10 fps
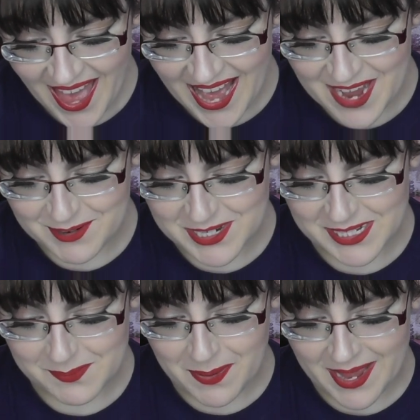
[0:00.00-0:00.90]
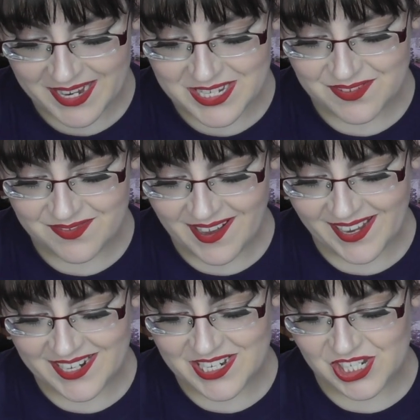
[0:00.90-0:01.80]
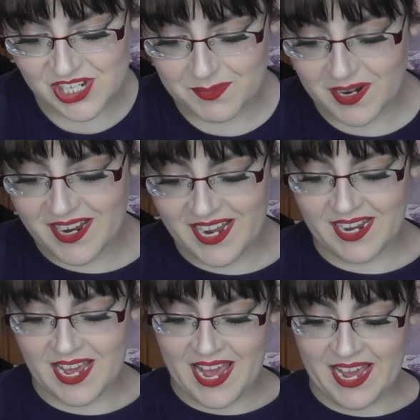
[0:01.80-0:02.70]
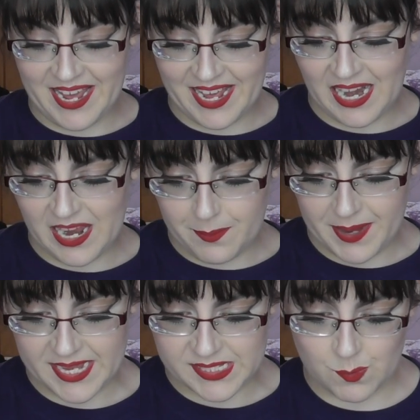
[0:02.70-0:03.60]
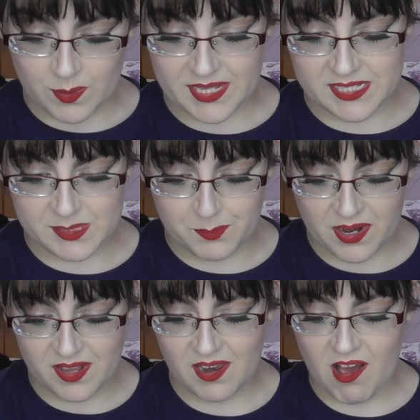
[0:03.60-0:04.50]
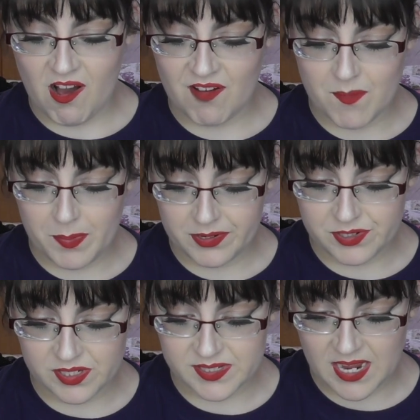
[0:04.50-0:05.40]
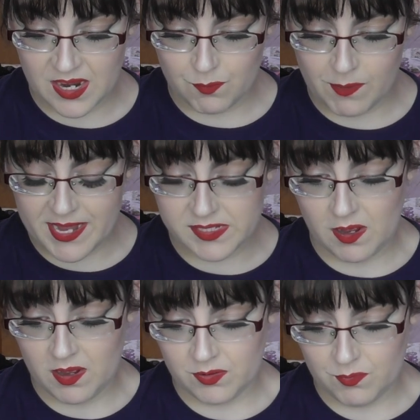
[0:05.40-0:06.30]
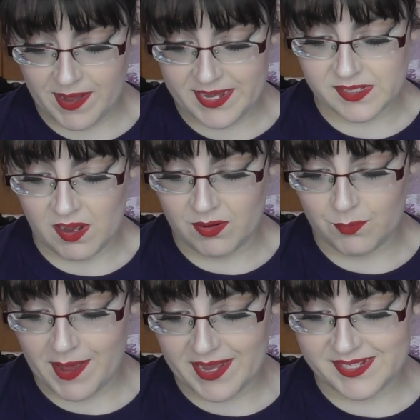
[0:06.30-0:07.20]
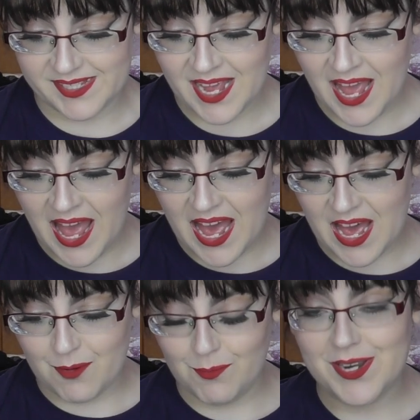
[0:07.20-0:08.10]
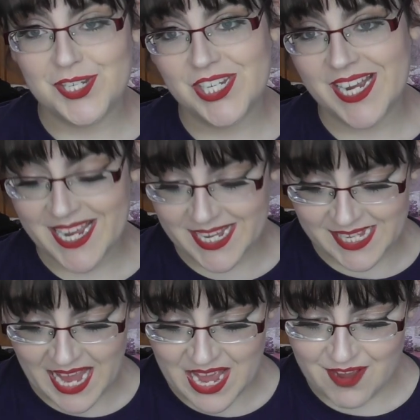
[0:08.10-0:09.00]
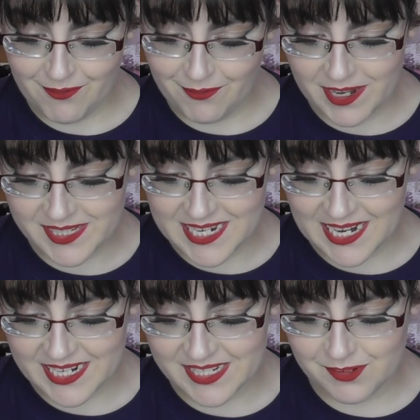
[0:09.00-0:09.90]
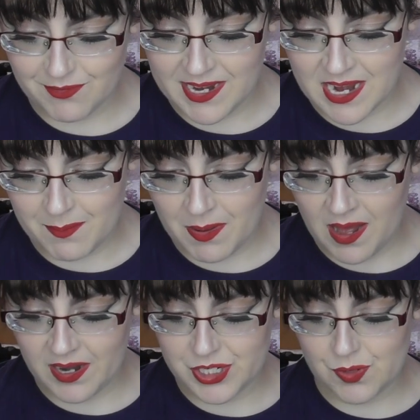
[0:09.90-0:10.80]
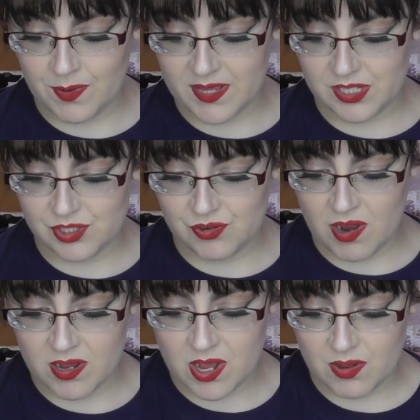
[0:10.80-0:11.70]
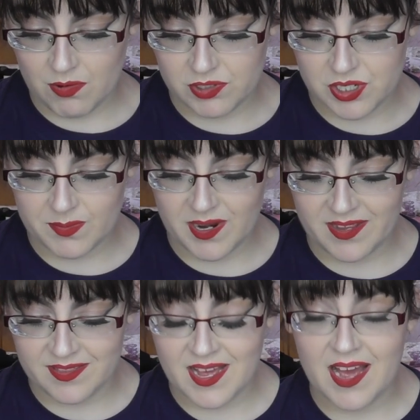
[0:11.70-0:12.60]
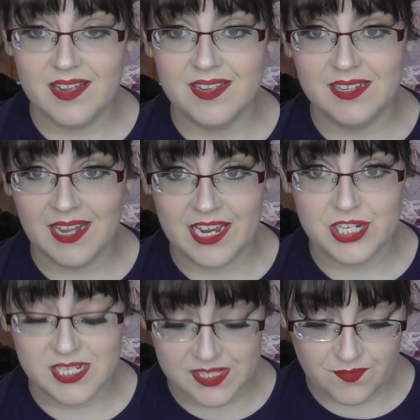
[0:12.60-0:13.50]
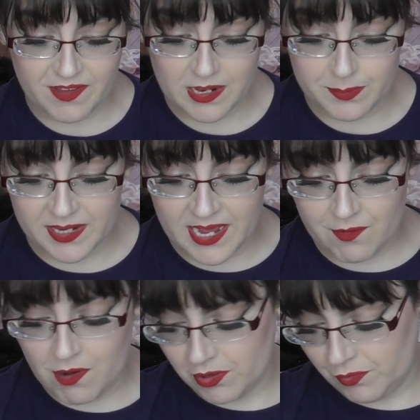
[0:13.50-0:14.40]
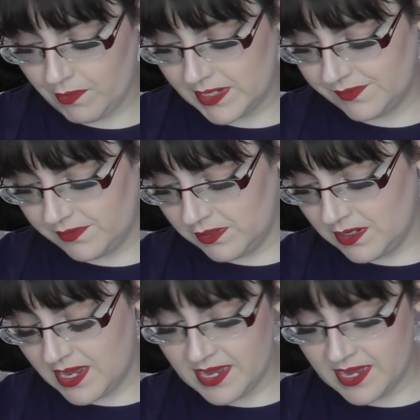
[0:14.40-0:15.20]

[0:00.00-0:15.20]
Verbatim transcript: Which is pink to violet shimmer in a clear base with a sprinkle of blue dust, and Wigs On, Wigs On, Wigs, which is a frosty lettuce green polish with strong gold shimmer, and that collection is available now on Graceful